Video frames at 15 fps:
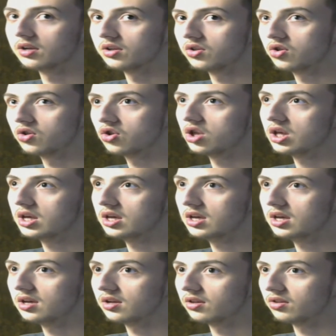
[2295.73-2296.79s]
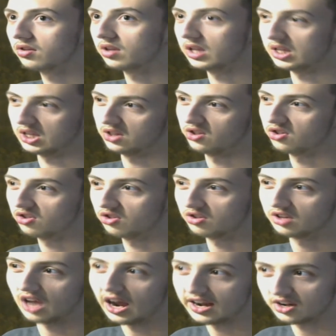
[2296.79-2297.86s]
she
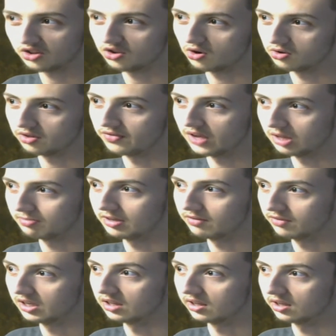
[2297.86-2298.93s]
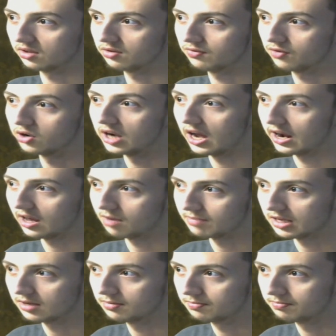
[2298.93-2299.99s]
kind of starts developing feelings for
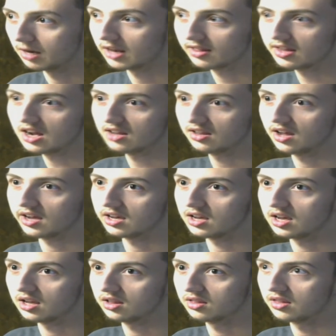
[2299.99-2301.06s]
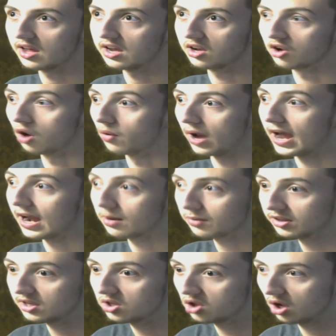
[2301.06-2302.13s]
Nanami. But it's not like they go at it
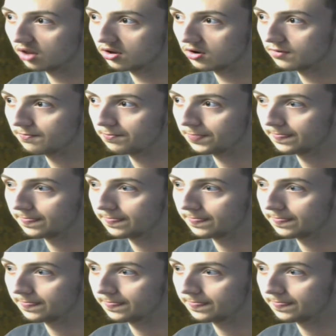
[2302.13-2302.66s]
with each other.